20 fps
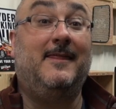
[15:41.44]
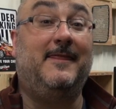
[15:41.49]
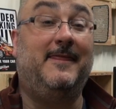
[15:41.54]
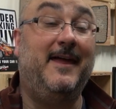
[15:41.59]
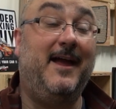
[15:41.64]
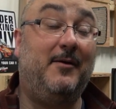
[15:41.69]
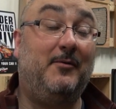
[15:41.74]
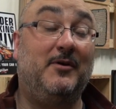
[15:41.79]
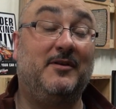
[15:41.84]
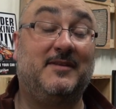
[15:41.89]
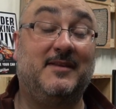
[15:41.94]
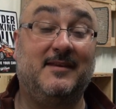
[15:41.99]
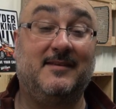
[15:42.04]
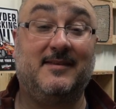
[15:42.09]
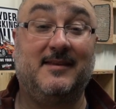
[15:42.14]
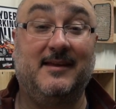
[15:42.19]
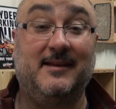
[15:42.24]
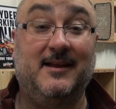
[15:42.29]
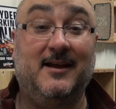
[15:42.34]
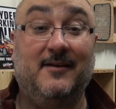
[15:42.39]
That was
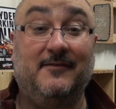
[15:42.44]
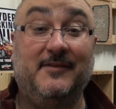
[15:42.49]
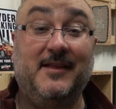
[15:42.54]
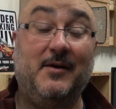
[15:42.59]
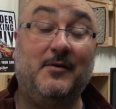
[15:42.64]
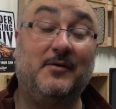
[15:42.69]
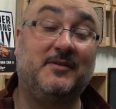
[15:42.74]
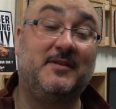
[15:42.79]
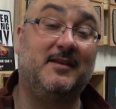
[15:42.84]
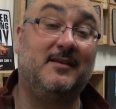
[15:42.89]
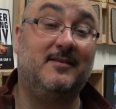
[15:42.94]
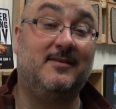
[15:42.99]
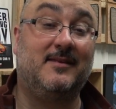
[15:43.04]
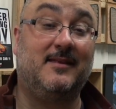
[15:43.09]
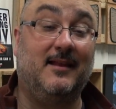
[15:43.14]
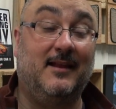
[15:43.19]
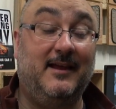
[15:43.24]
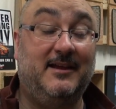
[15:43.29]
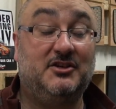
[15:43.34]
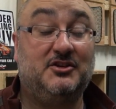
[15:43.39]
easy enough. That was the
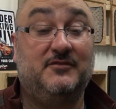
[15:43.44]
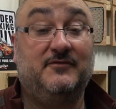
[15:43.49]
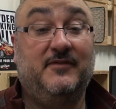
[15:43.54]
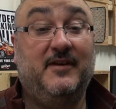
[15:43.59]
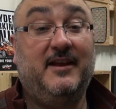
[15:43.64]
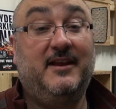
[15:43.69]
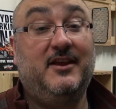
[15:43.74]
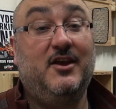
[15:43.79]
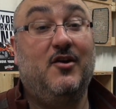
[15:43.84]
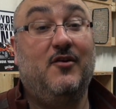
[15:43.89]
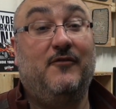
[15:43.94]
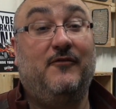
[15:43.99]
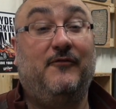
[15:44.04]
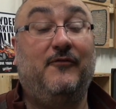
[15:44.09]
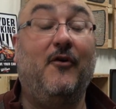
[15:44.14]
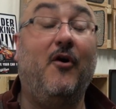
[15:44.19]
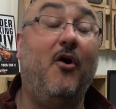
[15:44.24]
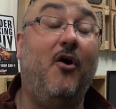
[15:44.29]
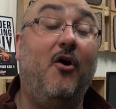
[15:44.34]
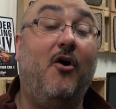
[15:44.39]
installation video
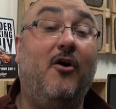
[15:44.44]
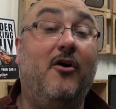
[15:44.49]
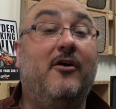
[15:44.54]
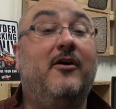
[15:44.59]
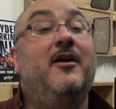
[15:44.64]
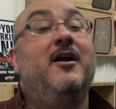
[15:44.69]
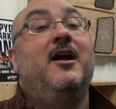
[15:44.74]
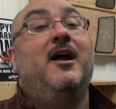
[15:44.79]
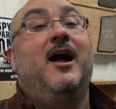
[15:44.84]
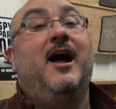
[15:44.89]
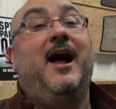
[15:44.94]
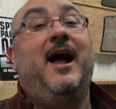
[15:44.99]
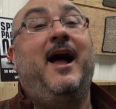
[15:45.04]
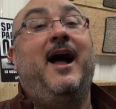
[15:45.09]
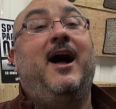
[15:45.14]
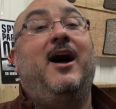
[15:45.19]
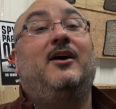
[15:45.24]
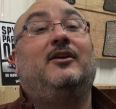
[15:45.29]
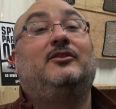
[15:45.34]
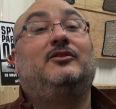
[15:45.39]
for
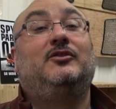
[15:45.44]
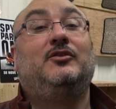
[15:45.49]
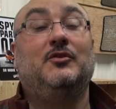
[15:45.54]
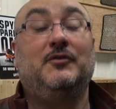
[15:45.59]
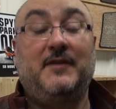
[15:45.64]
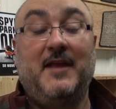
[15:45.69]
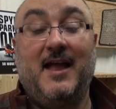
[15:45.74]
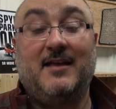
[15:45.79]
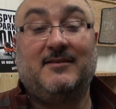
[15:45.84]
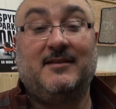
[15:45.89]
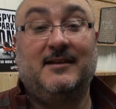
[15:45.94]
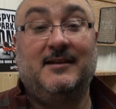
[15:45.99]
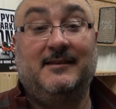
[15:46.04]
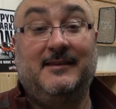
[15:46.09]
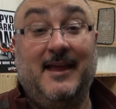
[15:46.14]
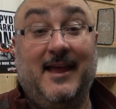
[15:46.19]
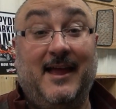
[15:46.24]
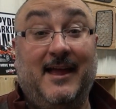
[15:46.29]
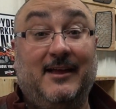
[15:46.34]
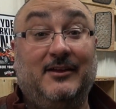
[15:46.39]
our
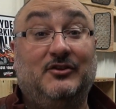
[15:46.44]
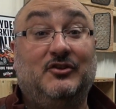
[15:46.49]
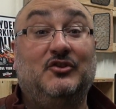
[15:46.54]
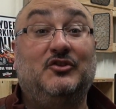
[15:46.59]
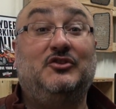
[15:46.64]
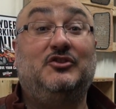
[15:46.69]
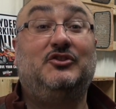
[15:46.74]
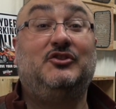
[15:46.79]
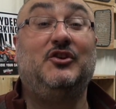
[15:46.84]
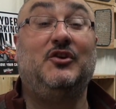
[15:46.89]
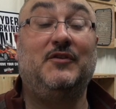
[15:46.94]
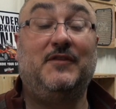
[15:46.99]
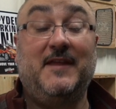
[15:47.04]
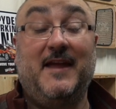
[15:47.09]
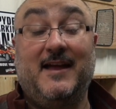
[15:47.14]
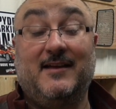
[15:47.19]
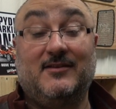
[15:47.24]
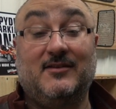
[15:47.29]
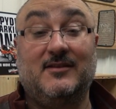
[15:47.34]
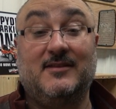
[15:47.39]
2010 to
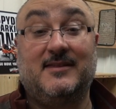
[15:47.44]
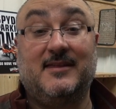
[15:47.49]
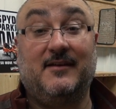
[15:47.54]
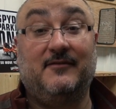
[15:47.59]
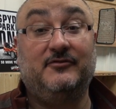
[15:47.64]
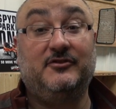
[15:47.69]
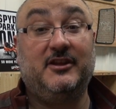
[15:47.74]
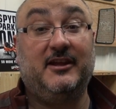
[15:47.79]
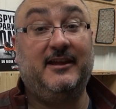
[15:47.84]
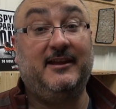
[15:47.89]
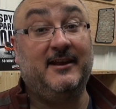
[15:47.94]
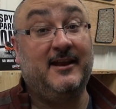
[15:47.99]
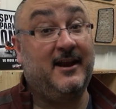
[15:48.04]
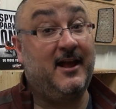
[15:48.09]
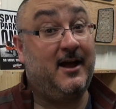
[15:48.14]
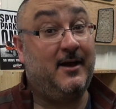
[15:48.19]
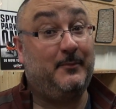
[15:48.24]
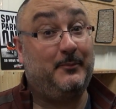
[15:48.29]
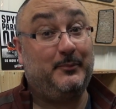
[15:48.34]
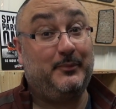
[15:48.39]
2017 and
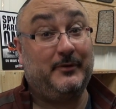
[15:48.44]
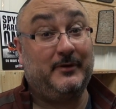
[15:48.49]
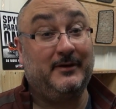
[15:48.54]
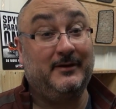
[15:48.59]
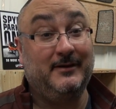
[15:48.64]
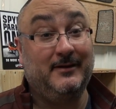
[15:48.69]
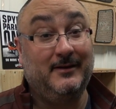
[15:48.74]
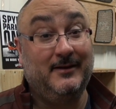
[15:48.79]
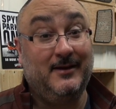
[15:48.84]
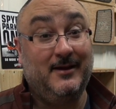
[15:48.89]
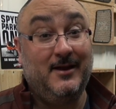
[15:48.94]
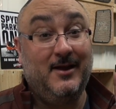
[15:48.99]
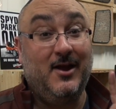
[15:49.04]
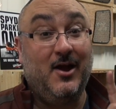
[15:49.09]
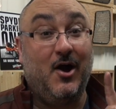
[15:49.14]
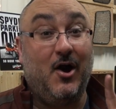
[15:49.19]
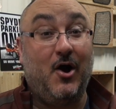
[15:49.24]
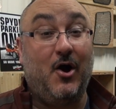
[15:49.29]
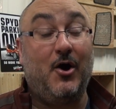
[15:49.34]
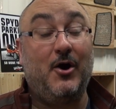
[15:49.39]
up
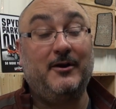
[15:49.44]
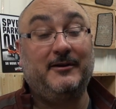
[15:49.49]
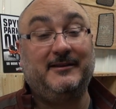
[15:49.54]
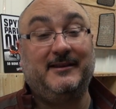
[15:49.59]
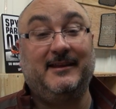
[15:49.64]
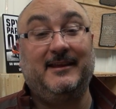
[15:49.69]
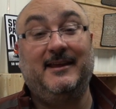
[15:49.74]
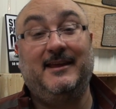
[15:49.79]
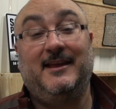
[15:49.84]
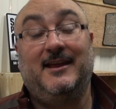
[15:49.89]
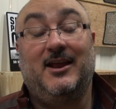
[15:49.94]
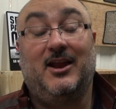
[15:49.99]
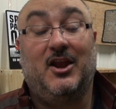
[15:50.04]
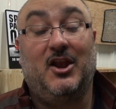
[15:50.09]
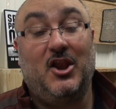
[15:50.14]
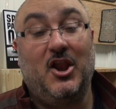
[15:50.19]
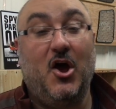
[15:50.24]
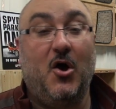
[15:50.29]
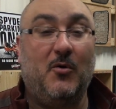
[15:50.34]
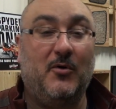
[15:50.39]
RT
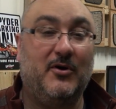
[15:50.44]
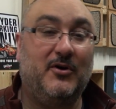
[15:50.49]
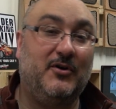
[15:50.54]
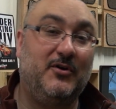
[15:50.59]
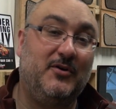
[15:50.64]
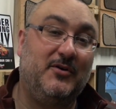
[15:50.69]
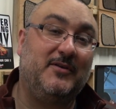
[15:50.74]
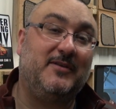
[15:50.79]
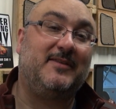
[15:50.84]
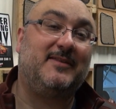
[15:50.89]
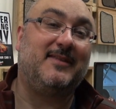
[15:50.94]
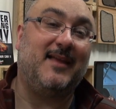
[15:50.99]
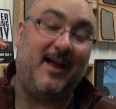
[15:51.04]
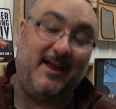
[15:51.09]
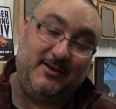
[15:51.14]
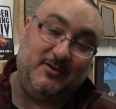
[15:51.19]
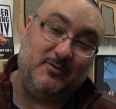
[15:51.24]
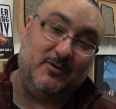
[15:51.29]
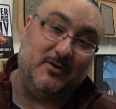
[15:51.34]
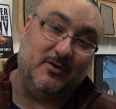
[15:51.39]
lower
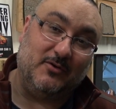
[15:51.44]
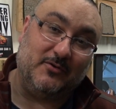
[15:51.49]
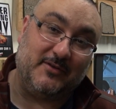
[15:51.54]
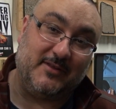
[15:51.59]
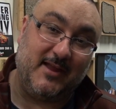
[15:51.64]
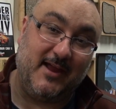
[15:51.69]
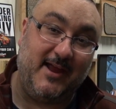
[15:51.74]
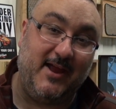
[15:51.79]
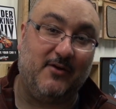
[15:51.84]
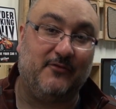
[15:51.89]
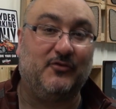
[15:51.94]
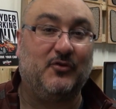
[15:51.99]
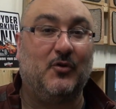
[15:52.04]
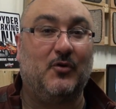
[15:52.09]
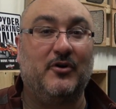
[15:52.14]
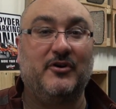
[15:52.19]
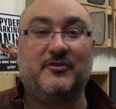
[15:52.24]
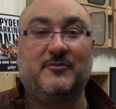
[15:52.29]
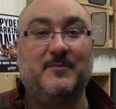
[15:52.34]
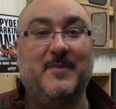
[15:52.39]
side grills. They of
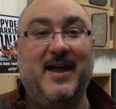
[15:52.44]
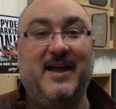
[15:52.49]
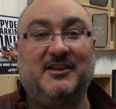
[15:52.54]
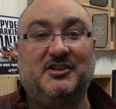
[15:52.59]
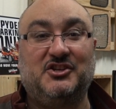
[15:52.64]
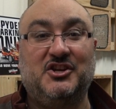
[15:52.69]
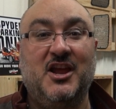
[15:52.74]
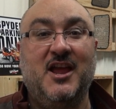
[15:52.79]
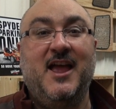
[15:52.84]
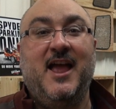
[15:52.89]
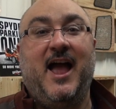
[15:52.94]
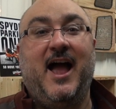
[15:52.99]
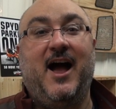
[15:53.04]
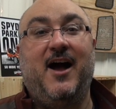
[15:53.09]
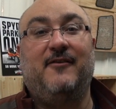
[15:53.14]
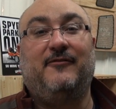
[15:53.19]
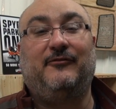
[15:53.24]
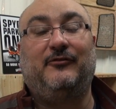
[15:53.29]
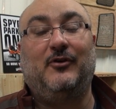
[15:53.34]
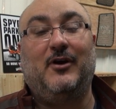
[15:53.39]
course match
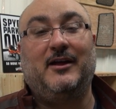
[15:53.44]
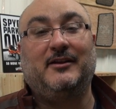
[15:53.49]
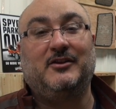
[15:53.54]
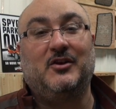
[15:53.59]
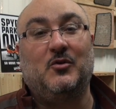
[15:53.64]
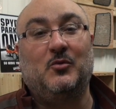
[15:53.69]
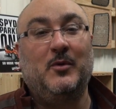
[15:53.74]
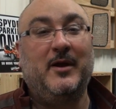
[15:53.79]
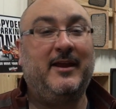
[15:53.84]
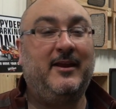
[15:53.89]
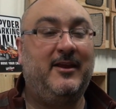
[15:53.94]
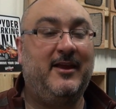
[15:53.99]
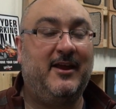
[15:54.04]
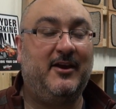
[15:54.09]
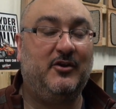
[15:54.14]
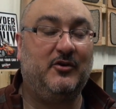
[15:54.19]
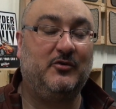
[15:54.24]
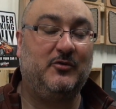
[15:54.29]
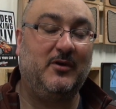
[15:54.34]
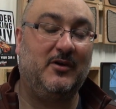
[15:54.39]
our front
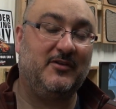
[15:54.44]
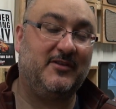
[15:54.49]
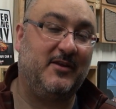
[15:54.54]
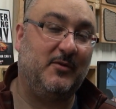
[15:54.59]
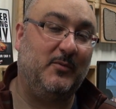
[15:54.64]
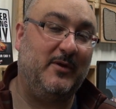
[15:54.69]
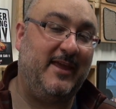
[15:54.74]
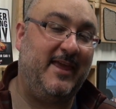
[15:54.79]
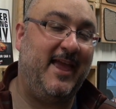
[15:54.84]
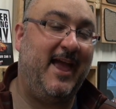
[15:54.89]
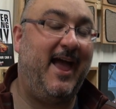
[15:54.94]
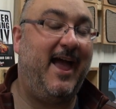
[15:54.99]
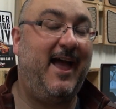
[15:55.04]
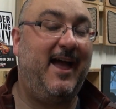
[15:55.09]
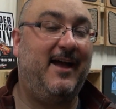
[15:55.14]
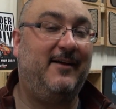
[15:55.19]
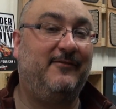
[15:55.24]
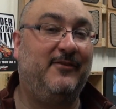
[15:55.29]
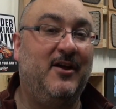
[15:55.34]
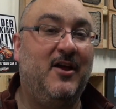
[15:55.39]
radiator grills that we
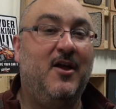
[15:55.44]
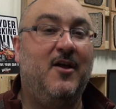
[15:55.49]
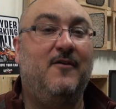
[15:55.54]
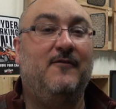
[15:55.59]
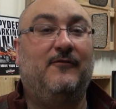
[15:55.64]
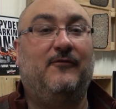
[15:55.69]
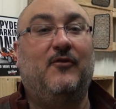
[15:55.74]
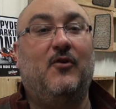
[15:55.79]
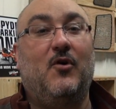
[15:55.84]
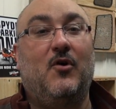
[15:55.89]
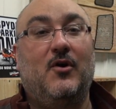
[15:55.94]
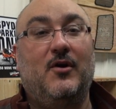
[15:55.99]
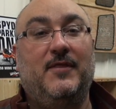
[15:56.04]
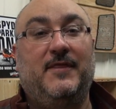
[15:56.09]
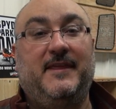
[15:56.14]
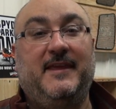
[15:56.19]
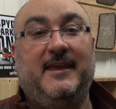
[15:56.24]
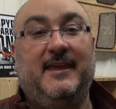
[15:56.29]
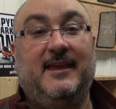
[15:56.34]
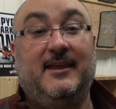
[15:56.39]
have for
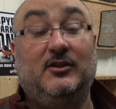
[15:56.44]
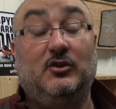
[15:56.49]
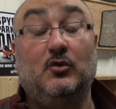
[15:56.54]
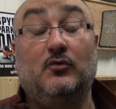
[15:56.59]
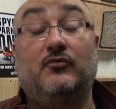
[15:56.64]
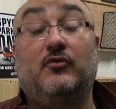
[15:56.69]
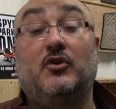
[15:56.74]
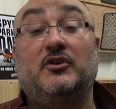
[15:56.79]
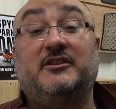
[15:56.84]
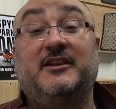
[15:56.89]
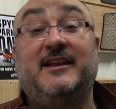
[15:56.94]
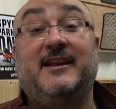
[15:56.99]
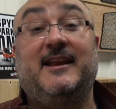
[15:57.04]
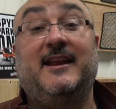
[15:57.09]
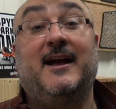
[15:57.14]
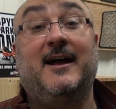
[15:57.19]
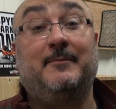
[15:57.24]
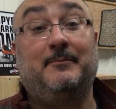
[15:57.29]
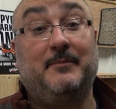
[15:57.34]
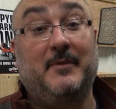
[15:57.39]
the 214 and
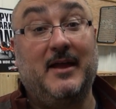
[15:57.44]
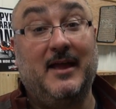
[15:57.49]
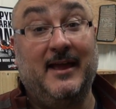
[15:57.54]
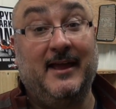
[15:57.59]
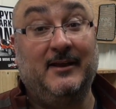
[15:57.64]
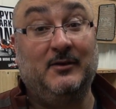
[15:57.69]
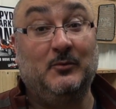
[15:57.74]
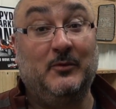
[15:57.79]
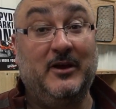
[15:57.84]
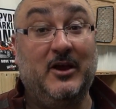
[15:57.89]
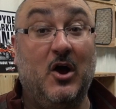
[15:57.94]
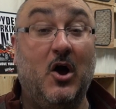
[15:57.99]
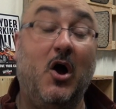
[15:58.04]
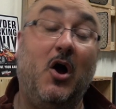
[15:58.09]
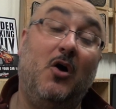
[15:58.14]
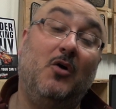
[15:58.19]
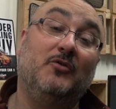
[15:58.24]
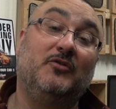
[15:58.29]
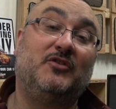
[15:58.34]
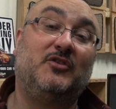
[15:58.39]
up. And we
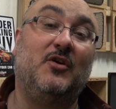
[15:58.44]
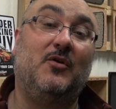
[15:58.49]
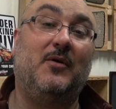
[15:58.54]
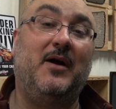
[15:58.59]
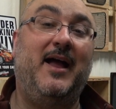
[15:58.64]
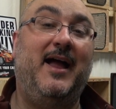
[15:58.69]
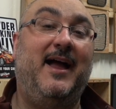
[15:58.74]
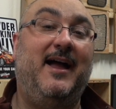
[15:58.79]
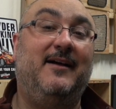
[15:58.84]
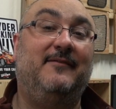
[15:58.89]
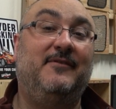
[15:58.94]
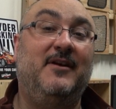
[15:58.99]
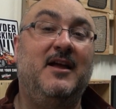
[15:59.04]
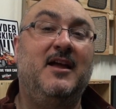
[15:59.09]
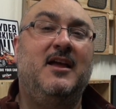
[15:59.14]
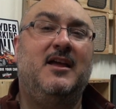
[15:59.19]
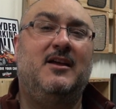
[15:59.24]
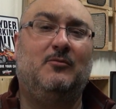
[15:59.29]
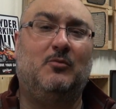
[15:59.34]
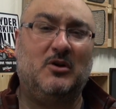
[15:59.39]
also have,
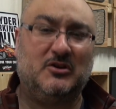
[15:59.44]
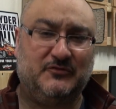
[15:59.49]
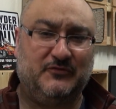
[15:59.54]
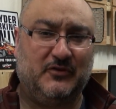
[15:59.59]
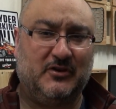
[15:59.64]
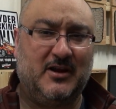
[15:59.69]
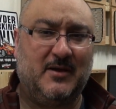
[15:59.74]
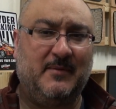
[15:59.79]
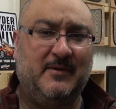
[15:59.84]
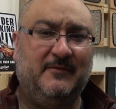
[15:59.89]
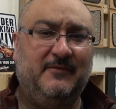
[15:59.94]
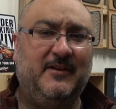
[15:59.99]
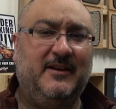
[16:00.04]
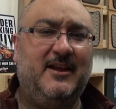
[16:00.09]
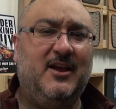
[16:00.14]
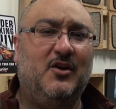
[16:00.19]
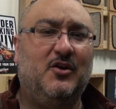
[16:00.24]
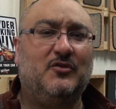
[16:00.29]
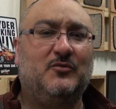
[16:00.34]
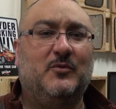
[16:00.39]
watch for coming
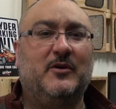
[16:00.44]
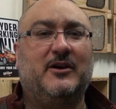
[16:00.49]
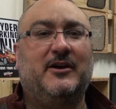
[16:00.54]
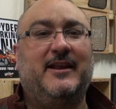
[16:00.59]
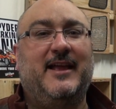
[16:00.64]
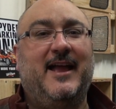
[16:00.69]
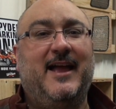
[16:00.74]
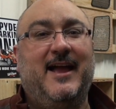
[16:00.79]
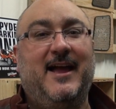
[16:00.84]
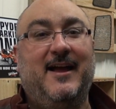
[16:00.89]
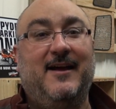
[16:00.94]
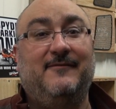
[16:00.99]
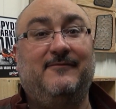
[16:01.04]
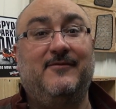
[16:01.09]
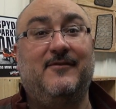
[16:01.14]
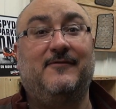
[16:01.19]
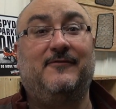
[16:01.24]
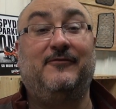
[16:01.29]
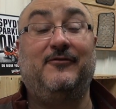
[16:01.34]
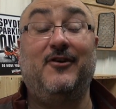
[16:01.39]
videos, we're gonna
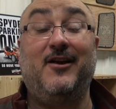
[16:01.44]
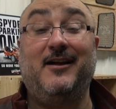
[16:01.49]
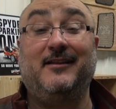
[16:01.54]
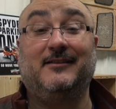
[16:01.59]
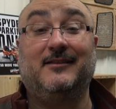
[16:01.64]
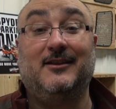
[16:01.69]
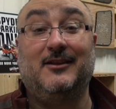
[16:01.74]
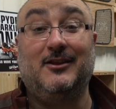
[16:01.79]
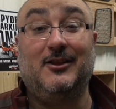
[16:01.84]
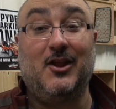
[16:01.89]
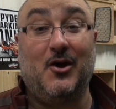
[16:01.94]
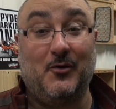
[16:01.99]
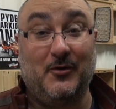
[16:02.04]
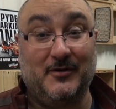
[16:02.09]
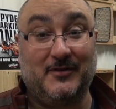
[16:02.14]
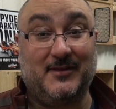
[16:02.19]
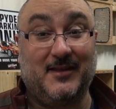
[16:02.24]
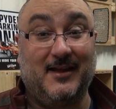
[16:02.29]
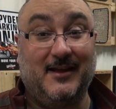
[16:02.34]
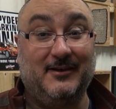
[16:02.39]
have front lower
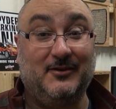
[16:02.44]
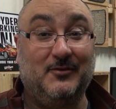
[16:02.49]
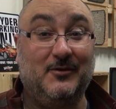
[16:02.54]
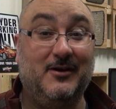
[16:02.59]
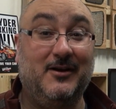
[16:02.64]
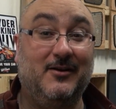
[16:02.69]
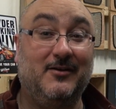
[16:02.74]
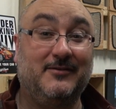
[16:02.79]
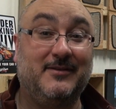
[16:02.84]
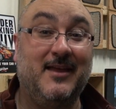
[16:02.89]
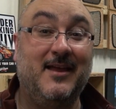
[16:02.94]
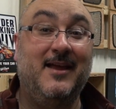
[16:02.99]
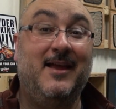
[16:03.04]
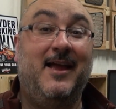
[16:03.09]
side grills